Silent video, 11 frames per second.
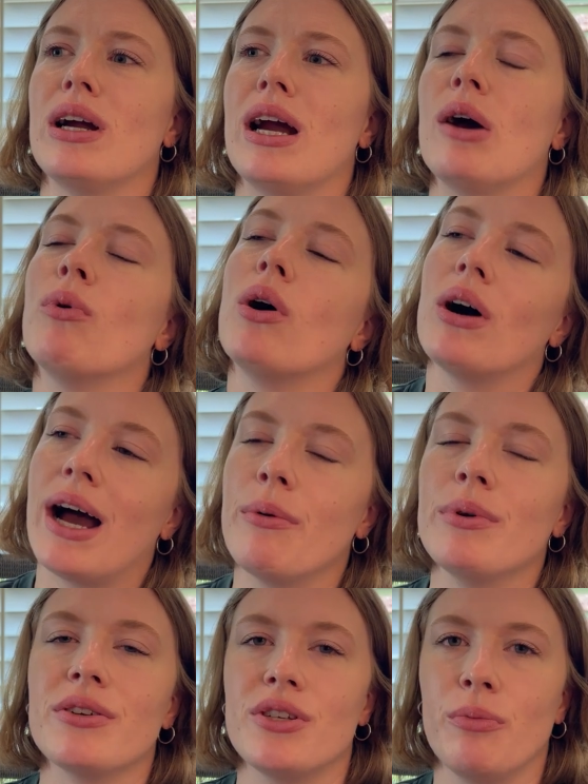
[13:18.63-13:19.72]
well, I
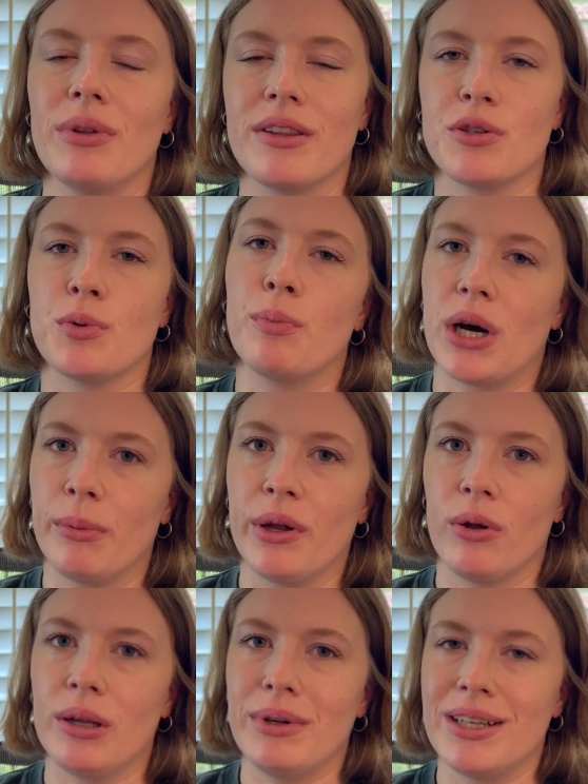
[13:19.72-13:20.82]
would assume that this would probably
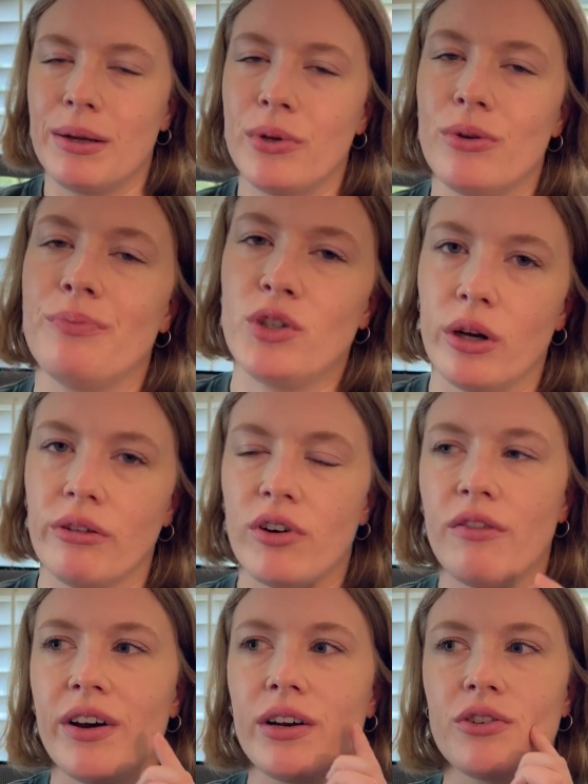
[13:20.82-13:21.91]
only be debuted during
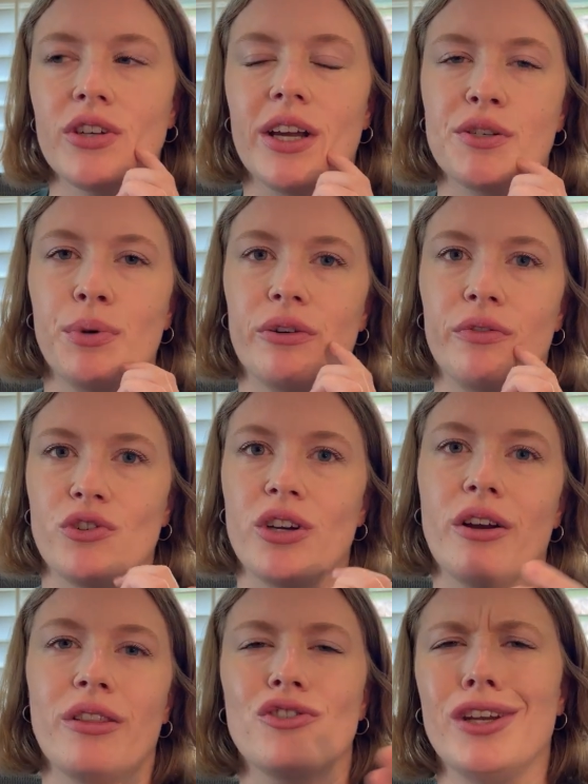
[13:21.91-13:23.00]
vault finals. She has a beautiful
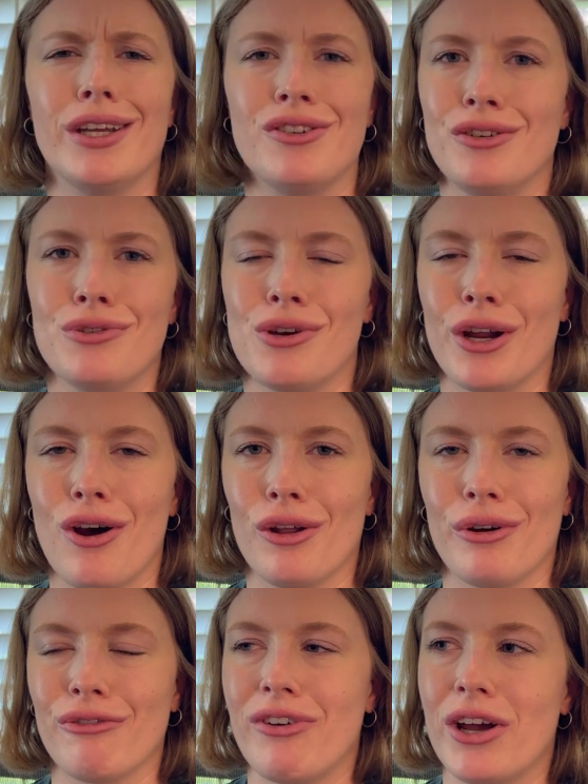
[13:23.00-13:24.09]
chung that she can do during
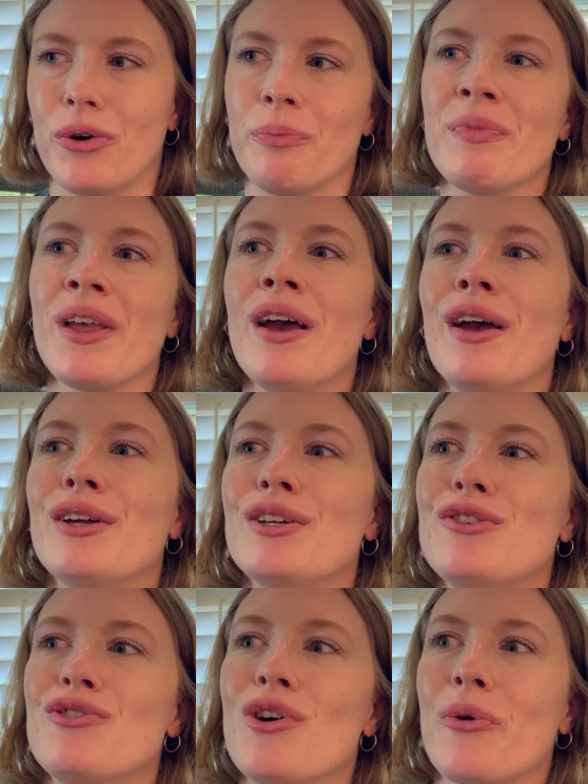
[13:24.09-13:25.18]
all-around final.
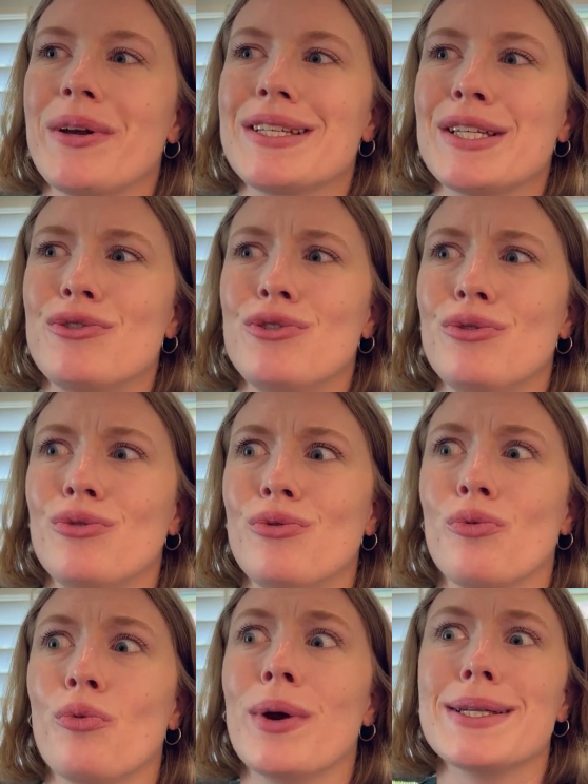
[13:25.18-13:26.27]
No reason to
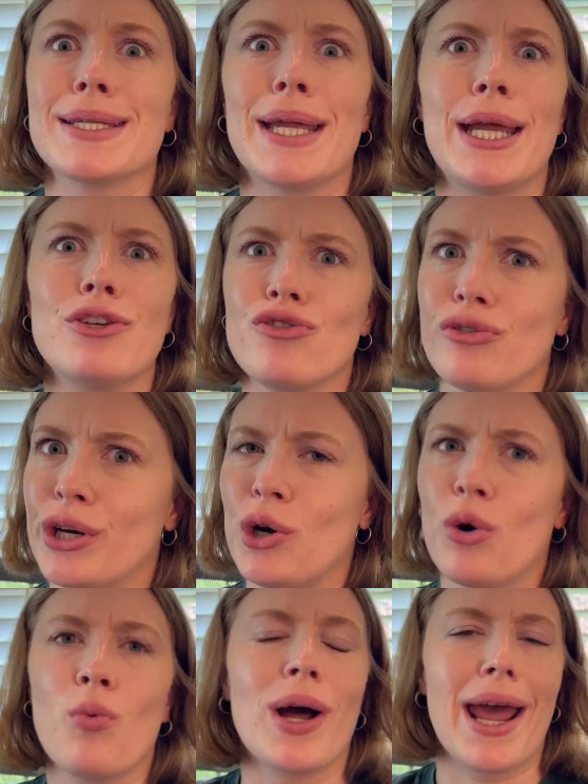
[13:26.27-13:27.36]
risk injury or
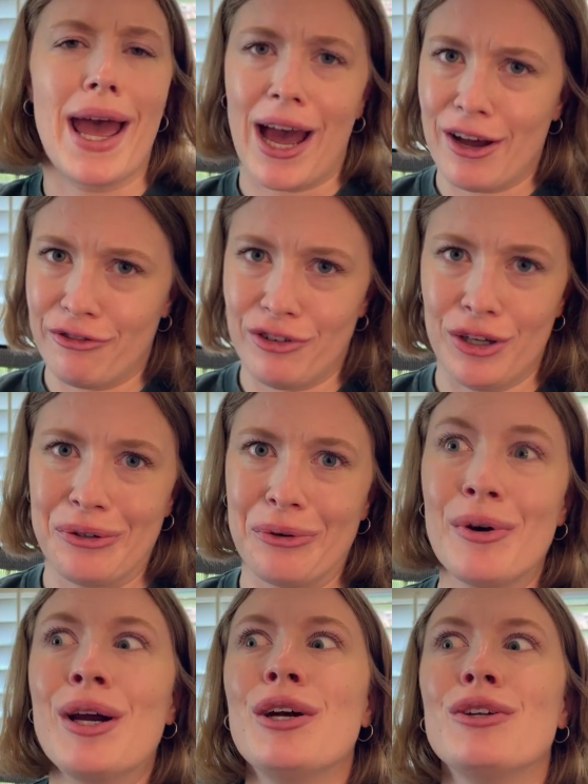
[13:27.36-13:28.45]
what have you
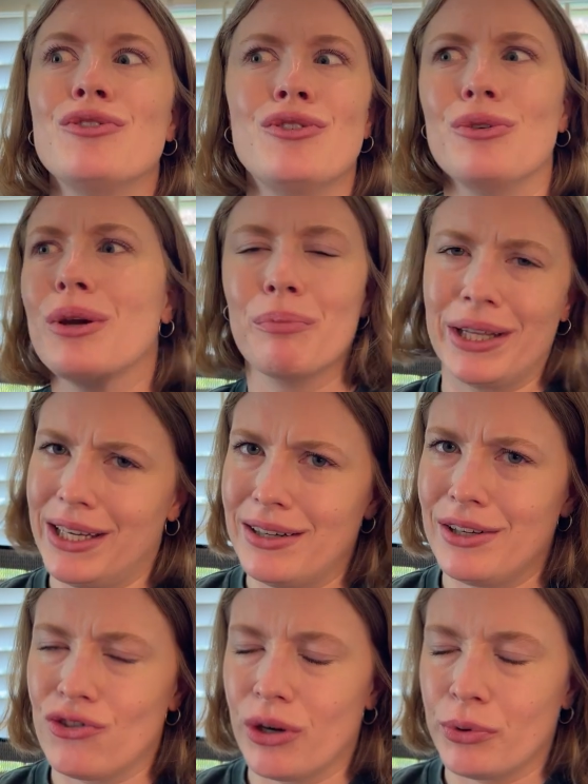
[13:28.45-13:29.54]
to complete
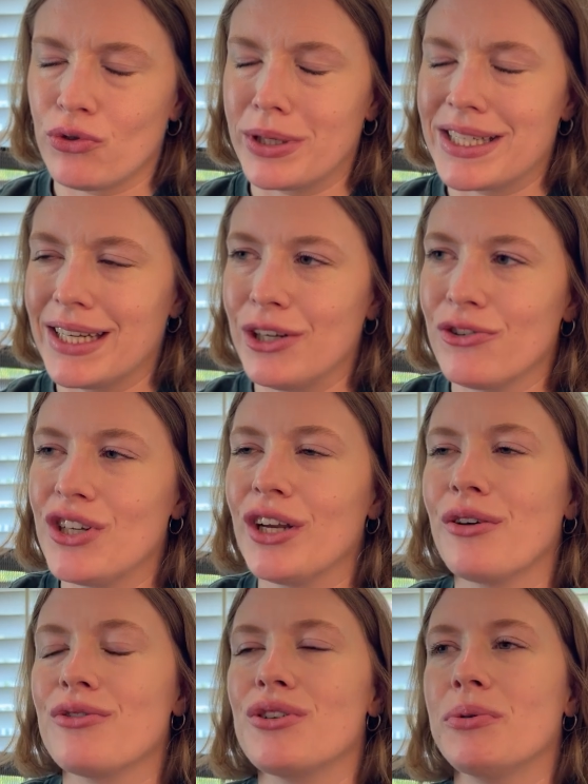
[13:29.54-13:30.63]
a triple twisting
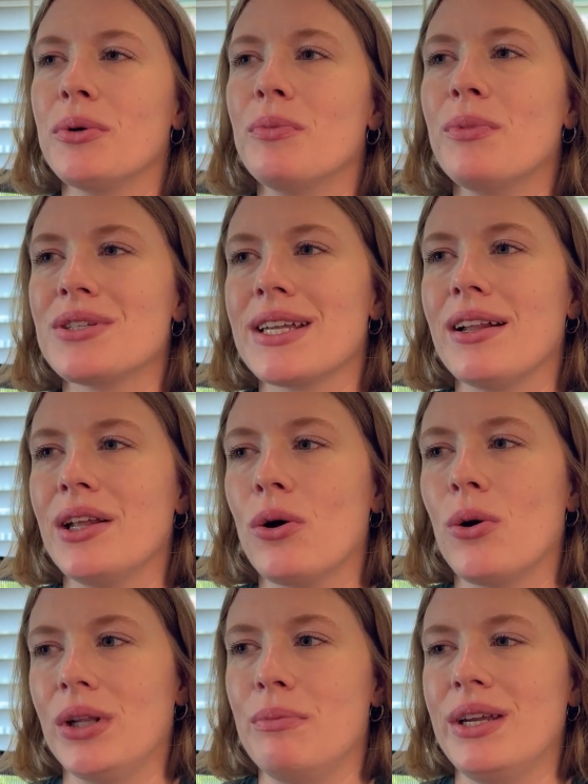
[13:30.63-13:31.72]
Yurchenko, so it would most likely
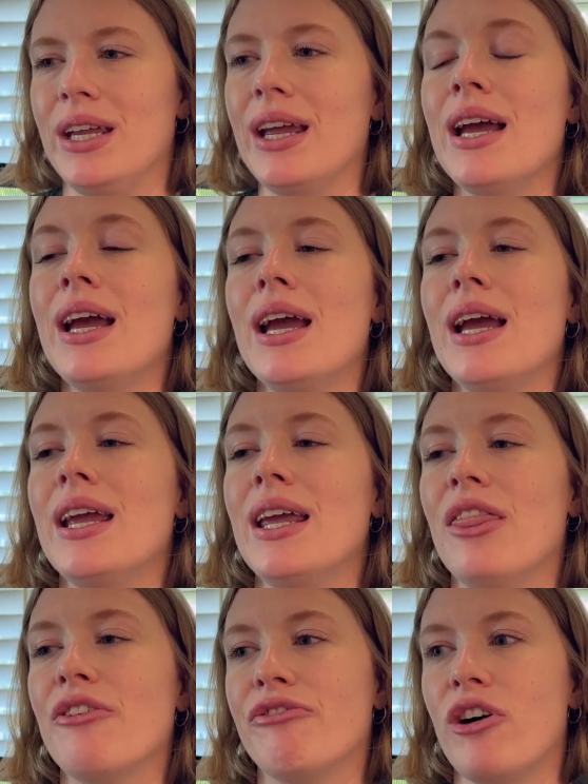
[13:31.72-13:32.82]
only be
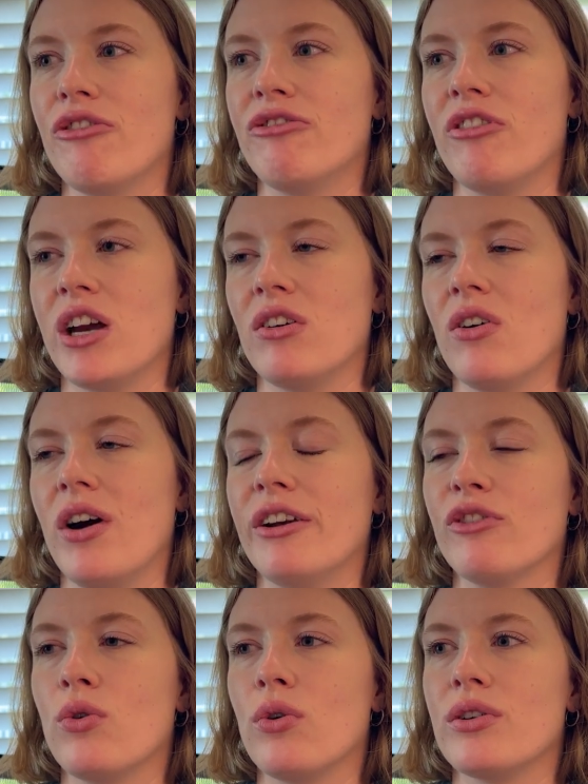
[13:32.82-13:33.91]
in the vault final. And
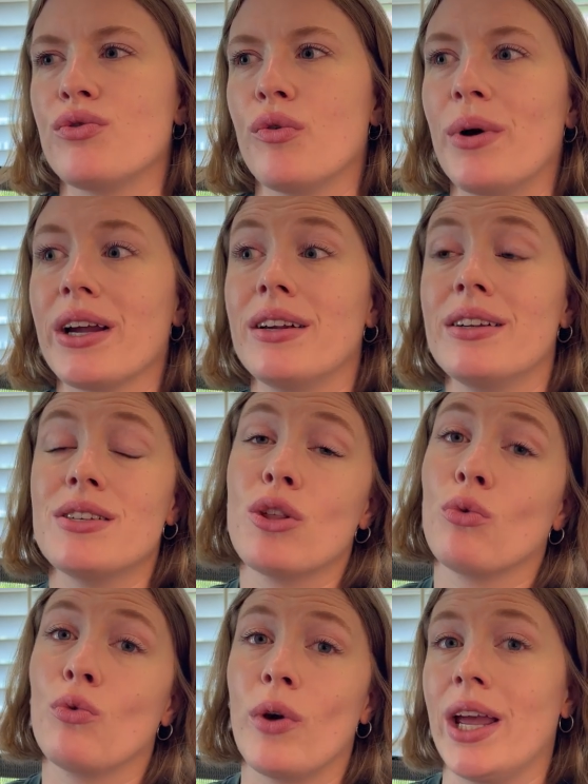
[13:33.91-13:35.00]
of course, Rebeca is
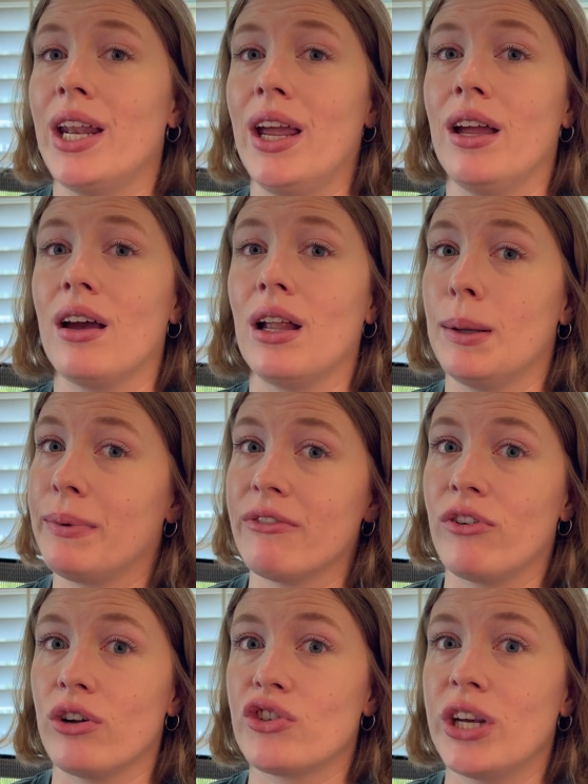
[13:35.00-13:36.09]
the reigning Olympic
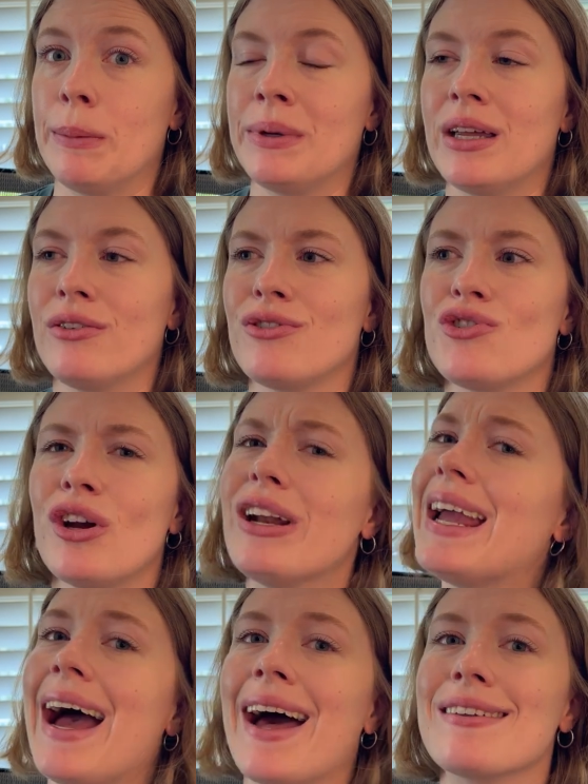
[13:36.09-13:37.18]
vault champion, so she already
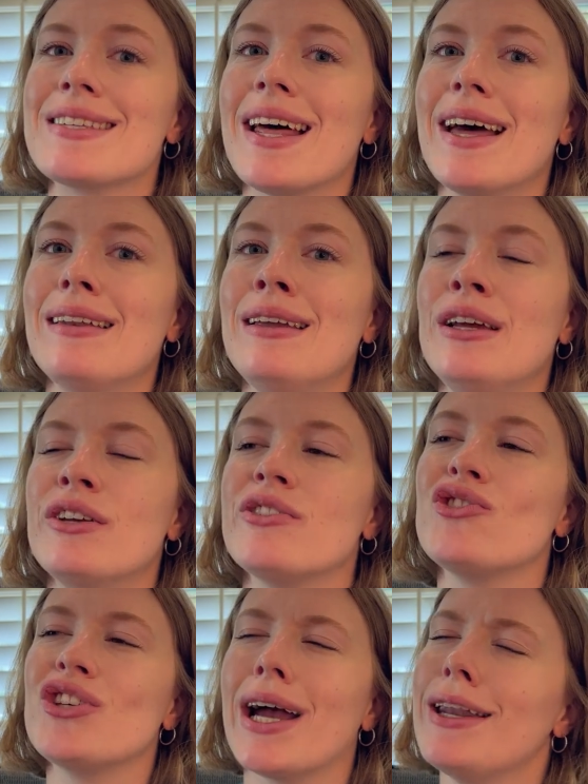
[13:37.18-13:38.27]
has that. So
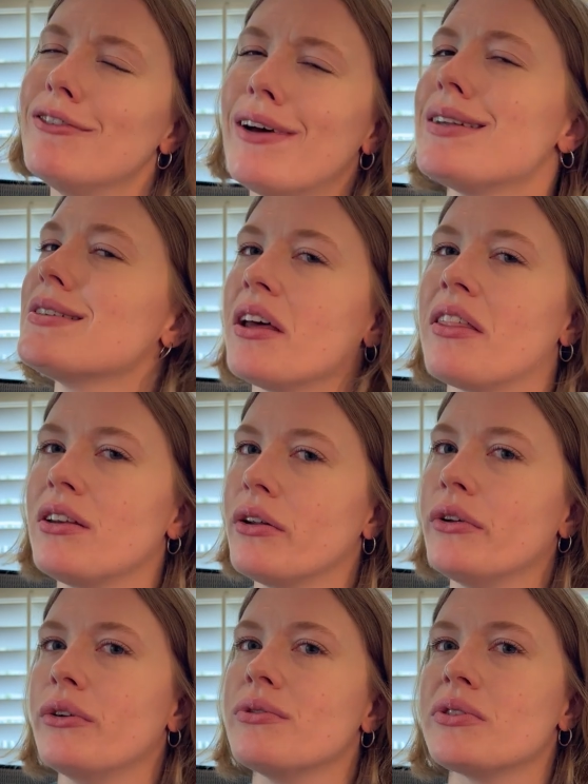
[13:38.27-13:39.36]
she kind of has nothing to
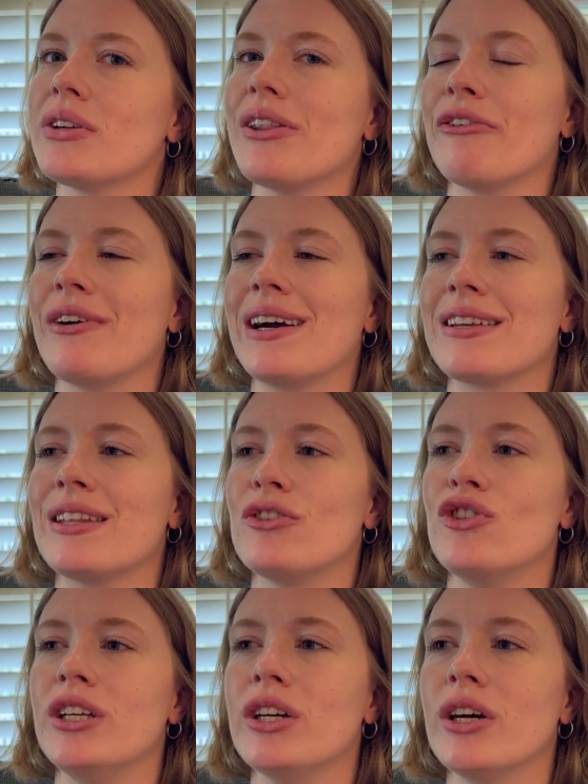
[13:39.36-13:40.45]
lose in the fact that
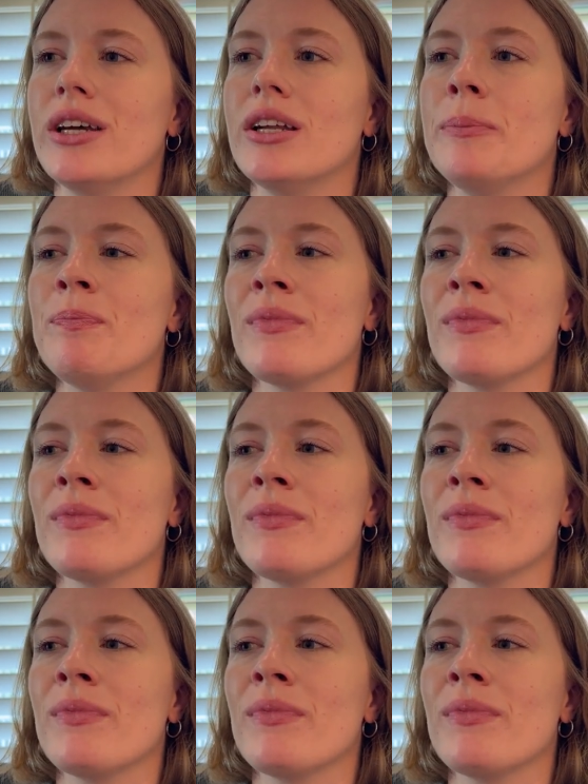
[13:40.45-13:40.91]
she could